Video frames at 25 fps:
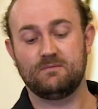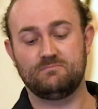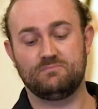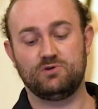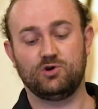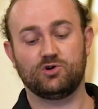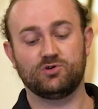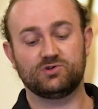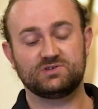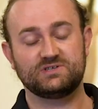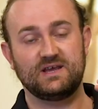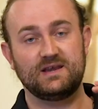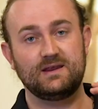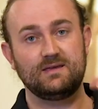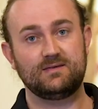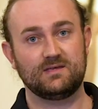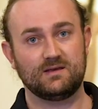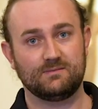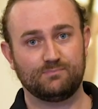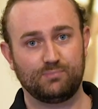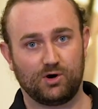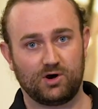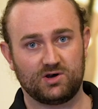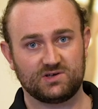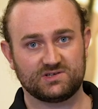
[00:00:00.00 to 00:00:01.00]
because
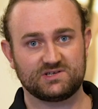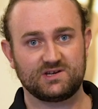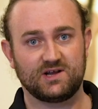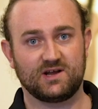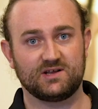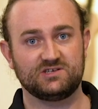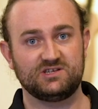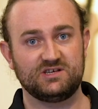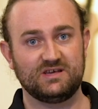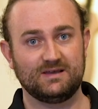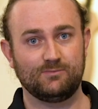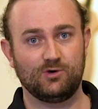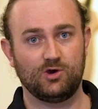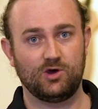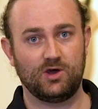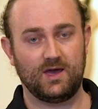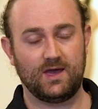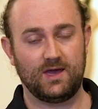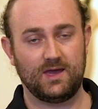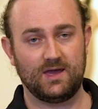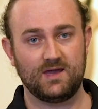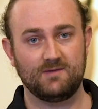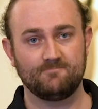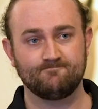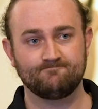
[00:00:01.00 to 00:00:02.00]
anything past 90
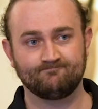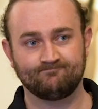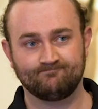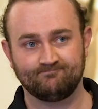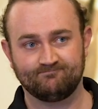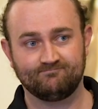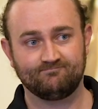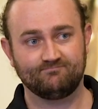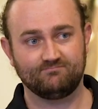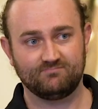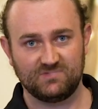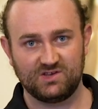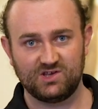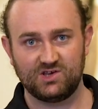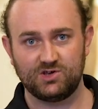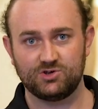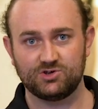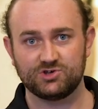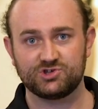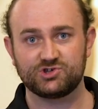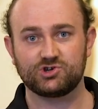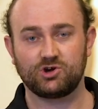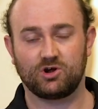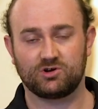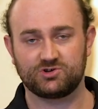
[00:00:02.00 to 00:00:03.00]
MOA, you
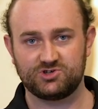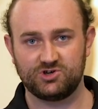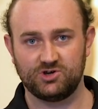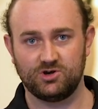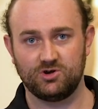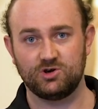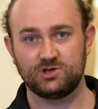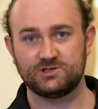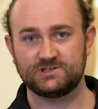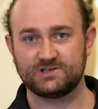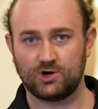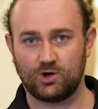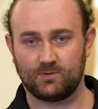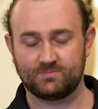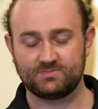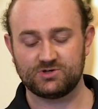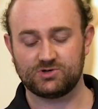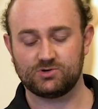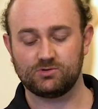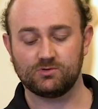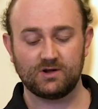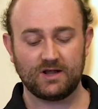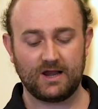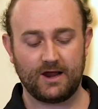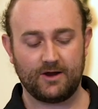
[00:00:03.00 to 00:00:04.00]
start to lose that
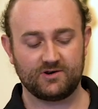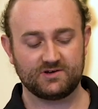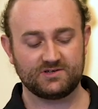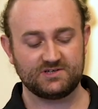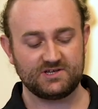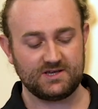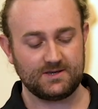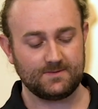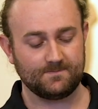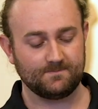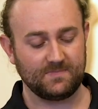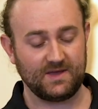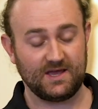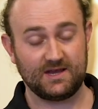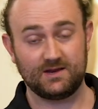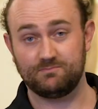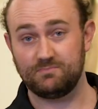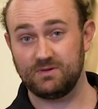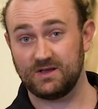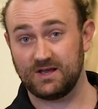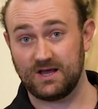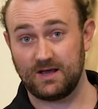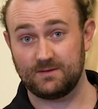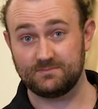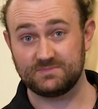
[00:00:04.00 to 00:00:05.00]
optical clarity and it
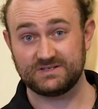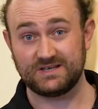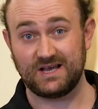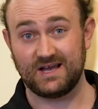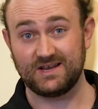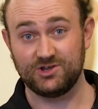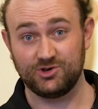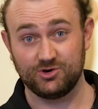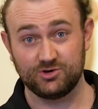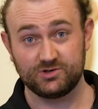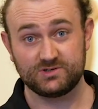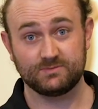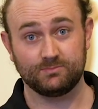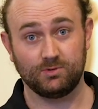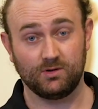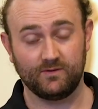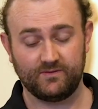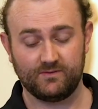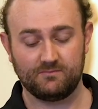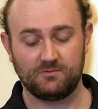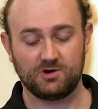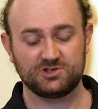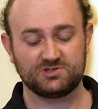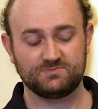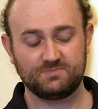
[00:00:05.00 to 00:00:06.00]
becomes unusable
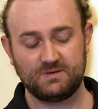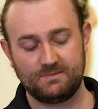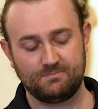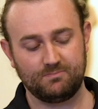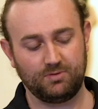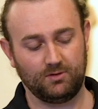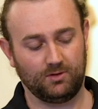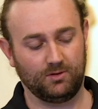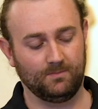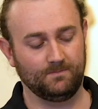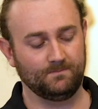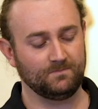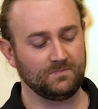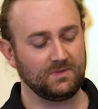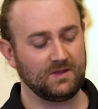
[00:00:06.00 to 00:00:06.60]
for most people.